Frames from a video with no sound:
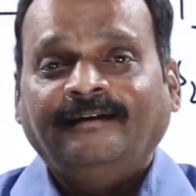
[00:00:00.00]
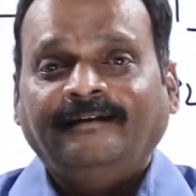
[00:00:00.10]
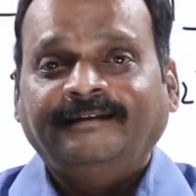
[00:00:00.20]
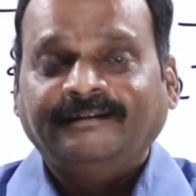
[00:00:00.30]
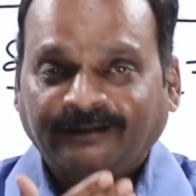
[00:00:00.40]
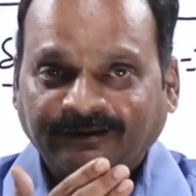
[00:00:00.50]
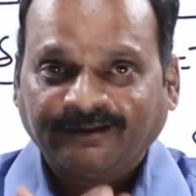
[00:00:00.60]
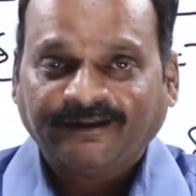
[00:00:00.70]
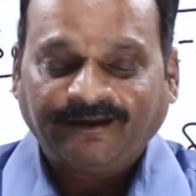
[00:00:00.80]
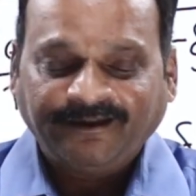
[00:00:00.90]
It is
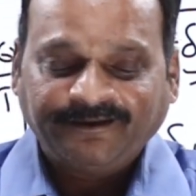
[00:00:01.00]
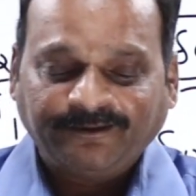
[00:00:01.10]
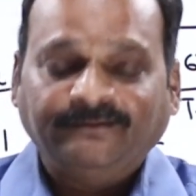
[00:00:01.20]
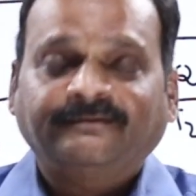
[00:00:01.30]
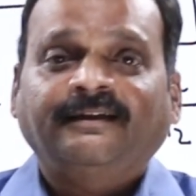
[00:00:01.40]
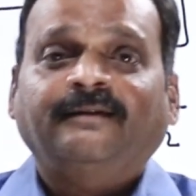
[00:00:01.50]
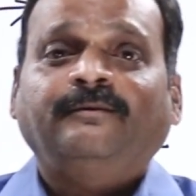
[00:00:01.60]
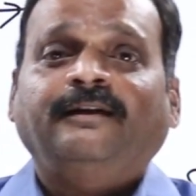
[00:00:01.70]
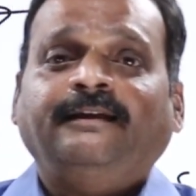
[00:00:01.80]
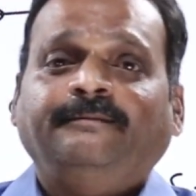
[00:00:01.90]
also according to
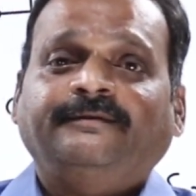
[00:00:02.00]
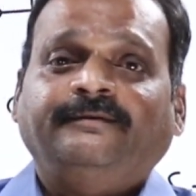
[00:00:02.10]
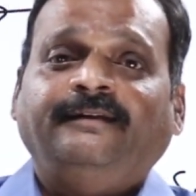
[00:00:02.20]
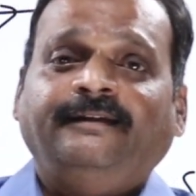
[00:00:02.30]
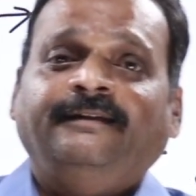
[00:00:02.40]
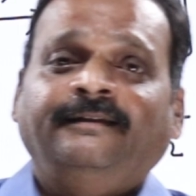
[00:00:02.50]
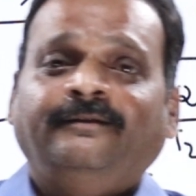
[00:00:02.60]
thermodynamics only.